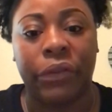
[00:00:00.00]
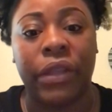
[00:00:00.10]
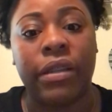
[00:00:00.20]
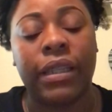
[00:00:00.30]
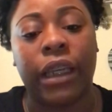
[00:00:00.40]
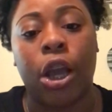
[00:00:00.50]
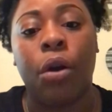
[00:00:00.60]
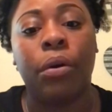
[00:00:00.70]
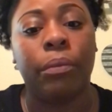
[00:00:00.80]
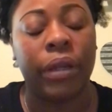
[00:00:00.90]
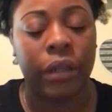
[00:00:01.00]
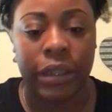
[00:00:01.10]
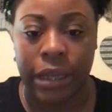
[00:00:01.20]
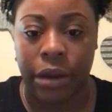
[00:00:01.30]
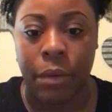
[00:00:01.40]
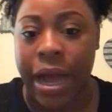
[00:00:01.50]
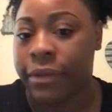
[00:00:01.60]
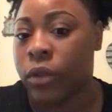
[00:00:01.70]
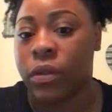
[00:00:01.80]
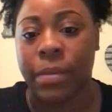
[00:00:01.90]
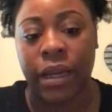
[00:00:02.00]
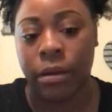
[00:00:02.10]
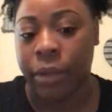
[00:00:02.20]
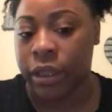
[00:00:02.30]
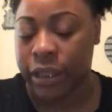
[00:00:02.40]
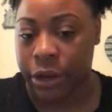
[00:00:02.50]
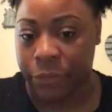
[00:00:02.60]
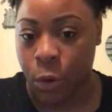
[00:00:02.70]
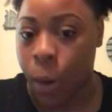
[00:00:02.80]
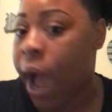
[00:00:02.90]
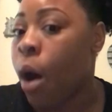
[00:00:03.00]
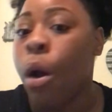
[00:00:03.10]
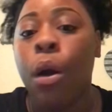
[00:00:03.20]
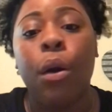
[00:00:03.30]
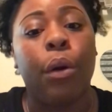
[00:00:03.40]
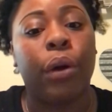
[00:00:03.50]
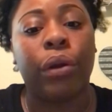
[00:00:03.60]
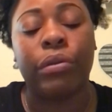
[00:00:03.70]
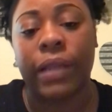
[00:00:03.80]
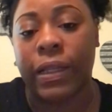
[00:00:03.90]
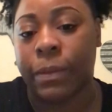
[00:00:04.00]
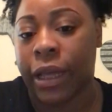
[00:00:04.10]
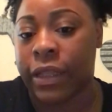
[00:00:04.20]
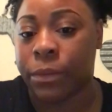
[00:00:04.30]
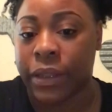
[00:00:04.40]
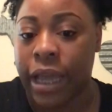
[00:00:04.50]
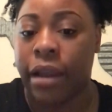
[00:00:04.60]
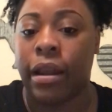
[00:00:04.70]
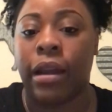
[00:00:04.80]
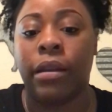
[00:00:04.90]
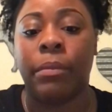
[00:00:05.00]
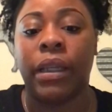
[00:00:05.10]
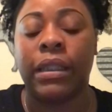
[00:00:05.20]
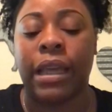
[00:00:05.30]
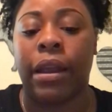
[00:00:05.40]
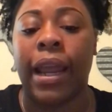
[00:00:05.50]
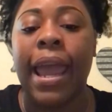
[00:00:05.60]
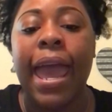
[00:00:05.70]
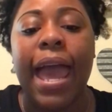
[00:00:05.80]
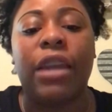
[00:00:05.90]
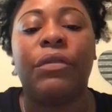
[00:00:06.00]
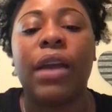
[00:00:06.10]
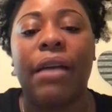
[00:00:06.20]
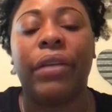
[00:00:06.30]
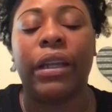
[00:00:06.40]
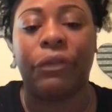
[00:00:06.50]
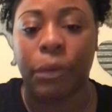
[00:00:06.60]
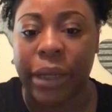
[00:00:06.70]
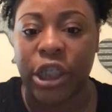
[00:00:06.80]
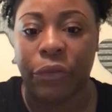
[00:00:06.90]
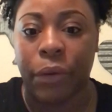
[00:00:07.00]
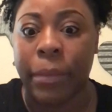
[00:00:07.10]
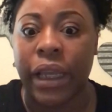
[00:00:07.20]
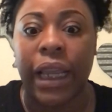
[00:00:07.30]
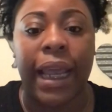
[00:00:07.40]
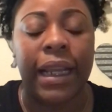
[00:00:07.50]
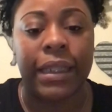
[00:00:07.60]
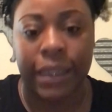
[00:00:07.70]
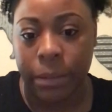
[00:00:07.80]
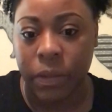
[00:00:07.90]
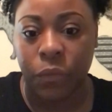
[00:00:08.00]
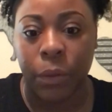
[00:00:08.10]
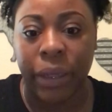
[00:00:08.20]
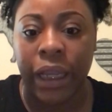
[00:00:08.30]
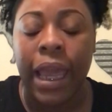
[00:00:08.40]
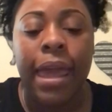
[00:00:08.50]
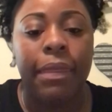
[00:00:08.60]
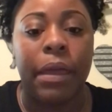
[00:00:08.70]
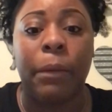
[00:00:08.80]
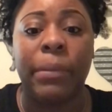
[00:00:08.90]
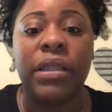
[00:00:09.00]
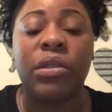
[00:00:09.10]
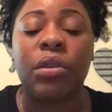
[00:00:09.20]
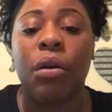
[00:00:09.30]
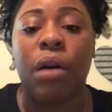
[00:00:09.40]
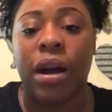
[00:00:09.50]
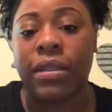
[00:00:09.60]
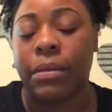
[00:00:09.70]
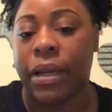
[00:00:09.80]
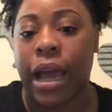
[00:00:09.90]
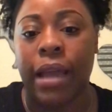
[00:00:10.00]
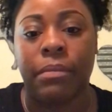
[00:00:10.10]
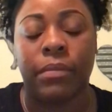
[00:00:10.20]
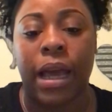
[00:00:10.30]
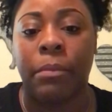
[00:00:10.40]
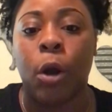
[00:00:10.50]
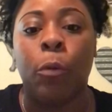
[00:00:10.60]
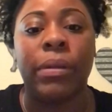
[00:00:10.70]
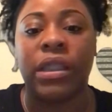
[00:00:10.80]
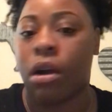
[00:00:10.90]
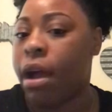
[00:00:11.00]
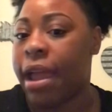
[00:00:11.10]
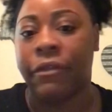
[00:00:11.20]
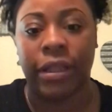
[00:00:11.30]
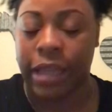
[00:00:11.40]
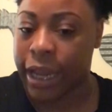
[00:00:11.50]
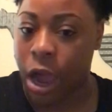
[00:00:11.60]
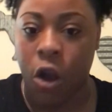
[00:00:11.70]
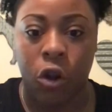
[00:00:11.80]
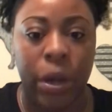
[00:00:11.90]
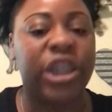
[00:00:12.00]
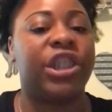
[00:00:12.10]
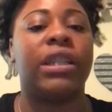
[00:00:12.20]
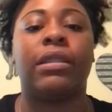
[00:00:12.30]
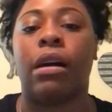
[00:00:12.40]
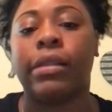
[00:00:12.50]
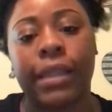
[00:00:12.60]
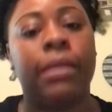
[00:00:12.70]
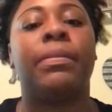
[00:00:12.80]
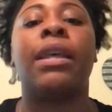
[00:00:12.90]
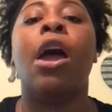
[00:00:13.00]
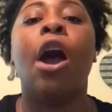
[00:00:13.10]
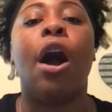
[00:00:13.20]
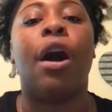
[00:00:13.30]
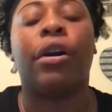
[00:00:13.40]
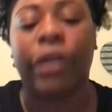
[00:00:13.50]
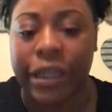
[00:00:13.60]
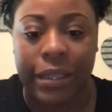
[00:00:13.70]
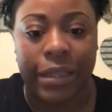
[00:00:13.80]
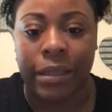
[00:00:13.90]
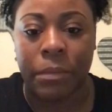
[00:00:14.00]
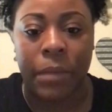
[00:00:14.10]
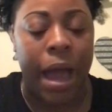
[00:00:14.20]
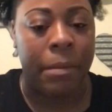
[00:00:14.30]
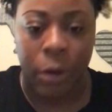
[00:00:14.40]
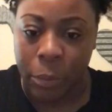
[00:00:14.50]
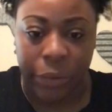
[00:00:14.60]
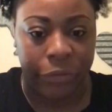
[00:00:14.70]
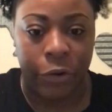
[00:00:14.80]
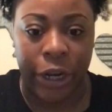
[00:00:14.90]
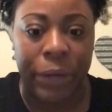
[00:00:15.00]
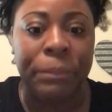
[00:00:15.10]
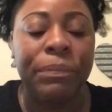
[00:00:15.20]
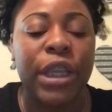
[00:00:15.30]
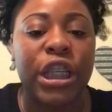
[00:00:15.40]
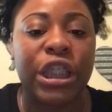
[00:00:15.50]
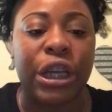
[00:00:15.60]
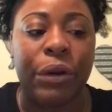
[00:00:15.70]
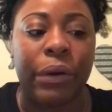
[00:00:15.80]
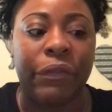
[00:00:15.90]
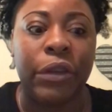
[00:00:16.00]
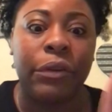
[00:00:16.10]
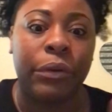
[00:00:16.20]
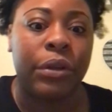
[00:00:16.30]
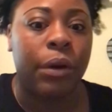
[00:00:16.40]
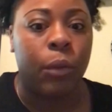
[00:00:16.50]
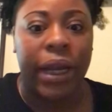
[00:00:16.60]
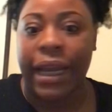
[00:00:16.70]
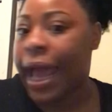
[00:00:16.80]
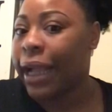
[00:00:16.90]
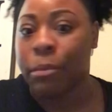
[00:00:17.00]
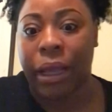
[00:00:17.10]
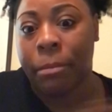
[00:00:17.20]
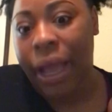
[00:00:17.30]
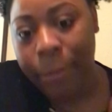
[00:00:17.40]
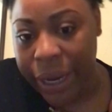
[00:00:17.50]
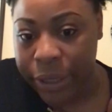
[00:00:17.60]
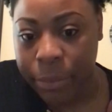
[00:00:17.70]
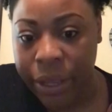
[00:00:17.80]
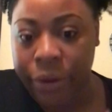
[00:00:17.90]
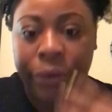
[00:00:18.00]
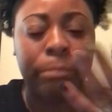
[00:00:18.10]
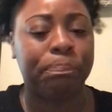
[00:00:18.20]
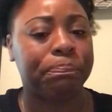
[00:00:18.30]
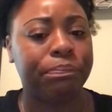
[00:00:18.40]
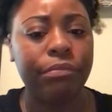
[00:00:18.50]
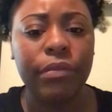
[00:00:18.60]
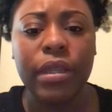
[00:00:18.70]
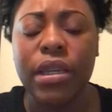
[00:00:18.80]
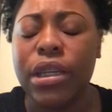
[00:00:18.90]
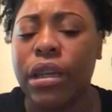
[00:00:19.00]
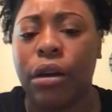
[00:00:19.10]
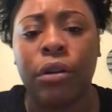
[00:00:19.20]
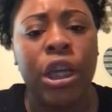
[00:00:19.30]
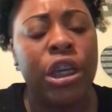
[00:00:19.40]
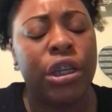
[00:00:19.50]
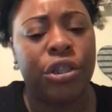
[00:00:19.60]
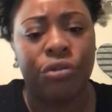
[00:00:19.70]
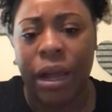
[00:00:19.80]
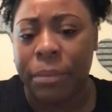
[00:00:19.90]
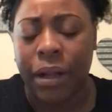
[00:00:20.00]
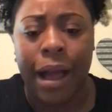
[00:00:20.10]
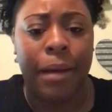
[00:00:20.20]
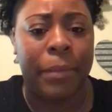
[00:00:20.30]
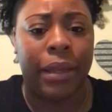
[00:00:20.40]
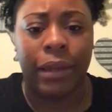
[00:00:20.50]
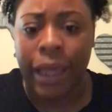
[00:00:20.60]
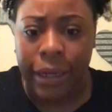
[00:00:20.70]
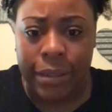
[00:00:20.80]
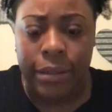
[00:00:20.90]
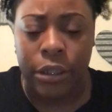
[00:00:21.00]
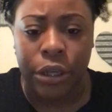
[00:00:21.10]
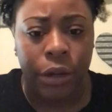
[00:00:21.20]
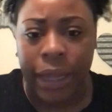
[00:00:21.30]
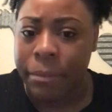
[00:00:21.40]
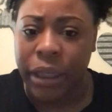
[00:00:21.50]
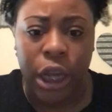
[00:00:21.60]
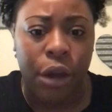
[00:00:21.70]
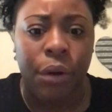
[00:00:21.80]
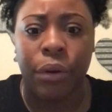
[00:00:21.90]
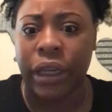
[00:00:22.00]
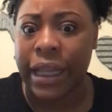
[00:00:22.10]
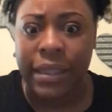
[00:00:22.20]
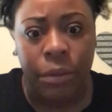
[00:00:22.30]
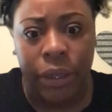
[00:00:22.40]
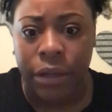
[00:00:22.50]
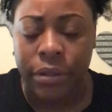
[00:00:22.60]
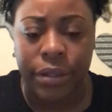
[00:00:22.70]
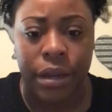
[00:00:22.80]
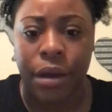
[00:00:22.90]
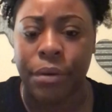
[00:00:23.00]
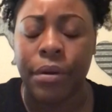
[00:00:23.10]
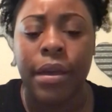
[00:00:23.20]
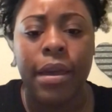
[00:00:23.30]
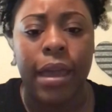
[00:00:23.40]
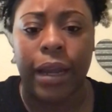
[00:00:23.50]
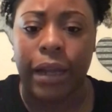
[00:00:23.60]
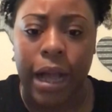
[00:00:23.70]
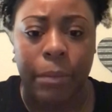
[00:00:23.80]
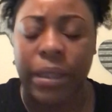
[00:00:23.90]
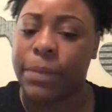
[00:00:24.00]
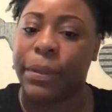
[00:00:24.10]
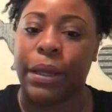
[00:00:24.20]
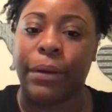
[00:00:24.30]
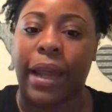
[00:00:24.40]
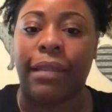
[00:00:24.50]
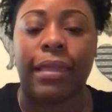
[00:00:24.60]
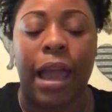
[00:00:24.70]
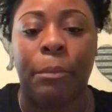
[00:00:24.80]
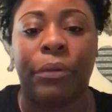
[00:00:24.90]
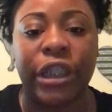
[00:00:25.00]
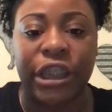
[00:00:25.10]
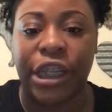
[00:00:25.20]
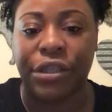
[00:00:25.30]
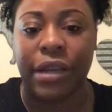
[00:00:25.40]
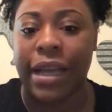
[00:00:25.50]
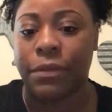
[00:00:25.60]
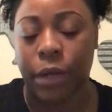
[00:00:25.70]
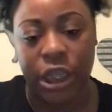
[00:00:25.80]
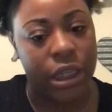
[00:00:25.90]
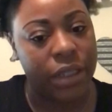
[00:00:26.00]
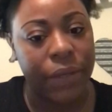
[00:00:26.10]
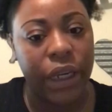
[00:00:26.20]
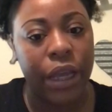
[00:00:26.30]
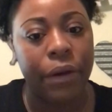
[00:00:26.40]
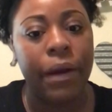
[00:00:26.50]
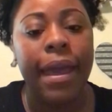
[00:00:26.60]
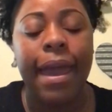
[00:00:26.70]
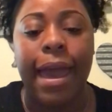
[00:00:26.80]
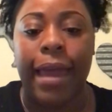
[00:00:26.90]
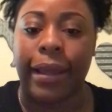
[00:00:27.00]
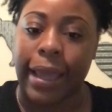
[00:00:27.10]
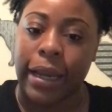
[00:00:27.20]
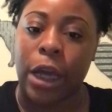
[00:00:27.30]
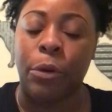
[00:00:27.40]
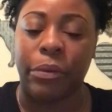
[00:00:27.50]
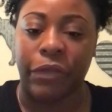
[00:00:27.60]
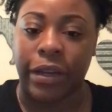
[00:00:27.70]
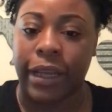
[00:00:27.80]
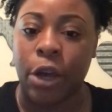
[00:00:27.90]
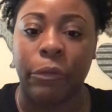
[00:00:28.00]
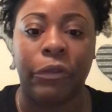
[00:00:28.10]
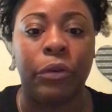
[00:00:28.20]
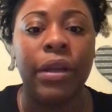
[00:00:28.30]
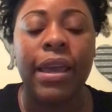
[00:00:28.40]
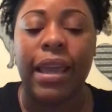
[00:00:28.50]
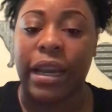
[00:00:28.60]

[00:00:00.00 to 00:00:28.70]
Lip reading: If there's any old military wives who's been in the military for a while, or whose husband has retired out of the military, and if you have any information for me, any tips for me, that would be so awesome. And I'm open to everything, all questions, all tips, all criticism. I'm open for it. So if you know a way that I can make my binder better, you know, drop a comment, let me know, or let someone else know in the comments below. And I appreciate you guys watching this video. And again, I hope you found it helpful.